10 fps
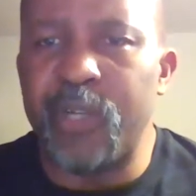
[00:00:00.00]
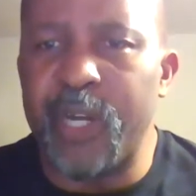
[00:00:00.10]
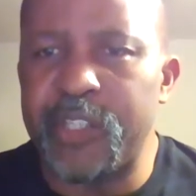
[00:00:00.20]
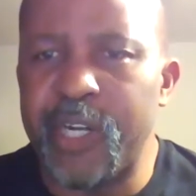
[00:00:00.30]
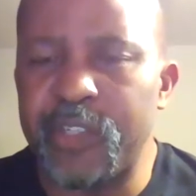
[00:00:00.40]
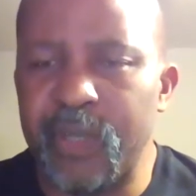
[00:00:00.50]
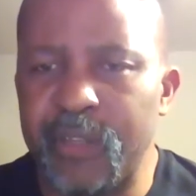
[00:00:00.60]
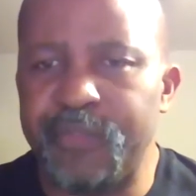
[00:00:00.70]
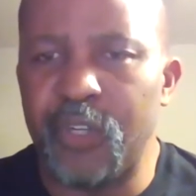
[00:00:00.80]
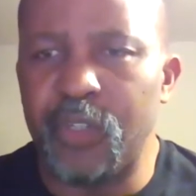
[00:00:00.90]
player I talked to on
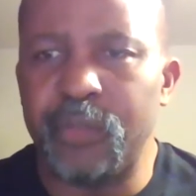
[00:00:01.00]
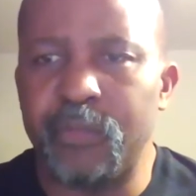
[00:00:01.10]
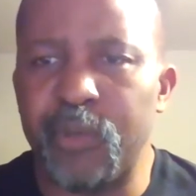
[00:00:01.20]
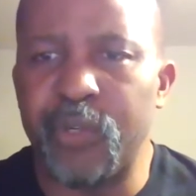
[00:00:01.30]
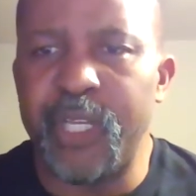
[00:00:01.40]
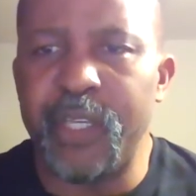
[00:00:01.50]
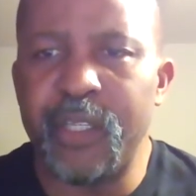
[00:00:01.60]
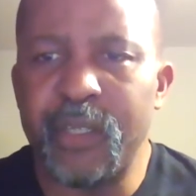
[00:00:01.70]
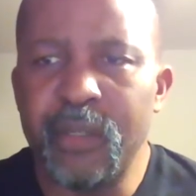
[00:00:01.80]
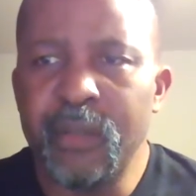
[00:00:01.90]
the phone, Bernie